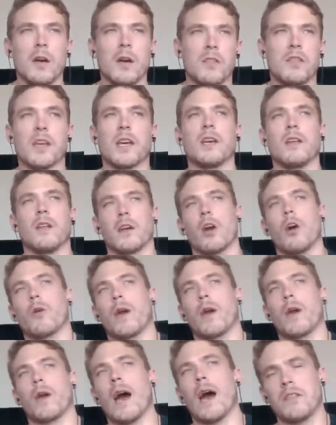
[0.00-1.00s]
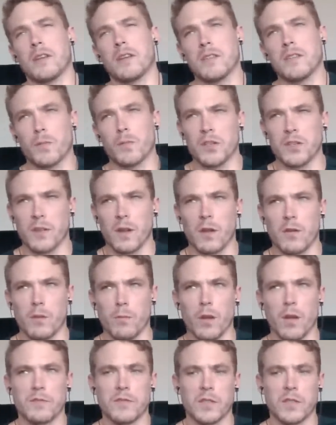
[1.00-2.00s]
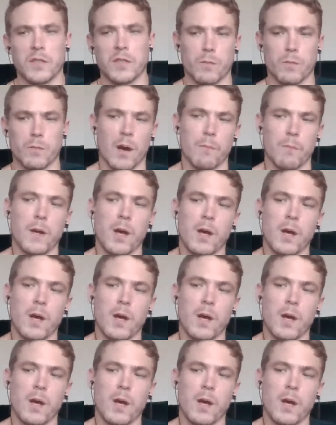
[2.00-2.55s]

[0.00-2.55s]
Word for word: thinking like, okay, I think this person under bluffs here, but I'm